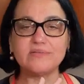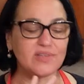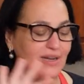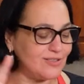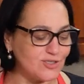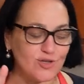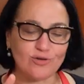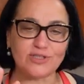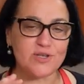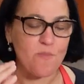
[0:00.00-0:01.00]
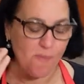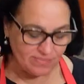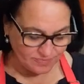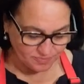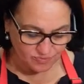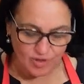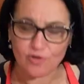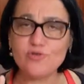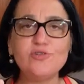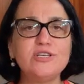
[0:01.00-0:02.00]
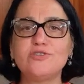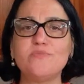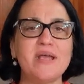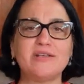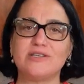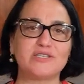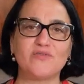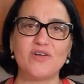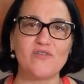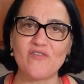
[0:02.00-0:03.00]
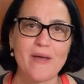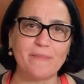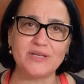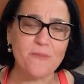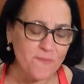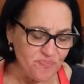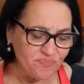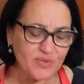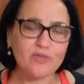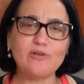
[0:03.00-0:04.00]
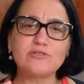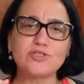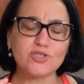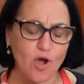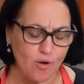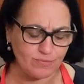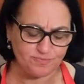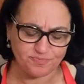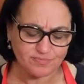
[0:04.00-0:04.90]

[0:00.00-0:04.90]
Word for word: deliziosi. You need to make this for your family. They're so